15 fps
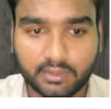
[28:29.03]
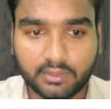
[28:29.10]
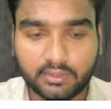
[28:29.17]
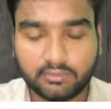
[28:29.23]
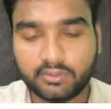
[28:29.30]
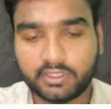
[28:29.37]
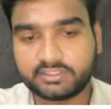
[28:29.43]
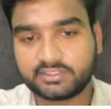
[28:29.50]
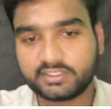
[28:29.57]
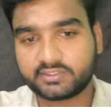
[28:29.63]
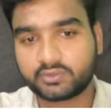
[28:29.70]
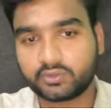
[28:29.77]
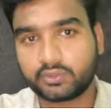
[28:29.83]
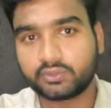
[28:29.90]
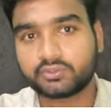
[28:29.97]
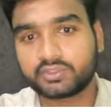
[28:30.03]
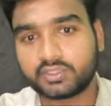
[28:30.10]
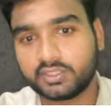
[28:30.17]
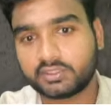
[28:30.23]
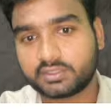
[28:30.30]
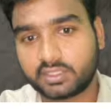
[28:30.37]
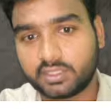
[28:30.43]
We are just going to
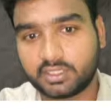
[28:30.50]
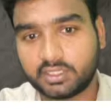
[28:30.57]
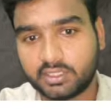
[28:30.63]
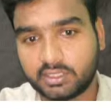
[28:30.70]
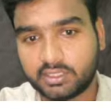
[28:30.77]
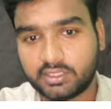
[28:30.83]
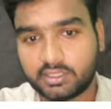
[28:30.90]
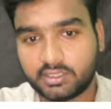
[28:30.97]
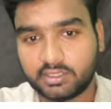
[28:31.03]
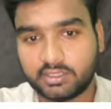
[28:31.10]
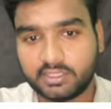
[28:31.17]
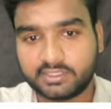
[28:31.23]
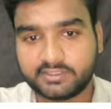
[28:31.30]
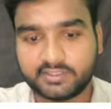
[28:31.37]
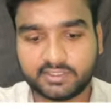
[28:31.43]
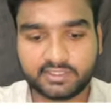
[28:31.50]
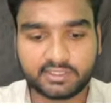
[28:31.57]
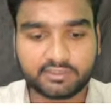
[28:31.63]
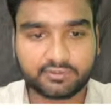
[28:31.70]
search, let's see this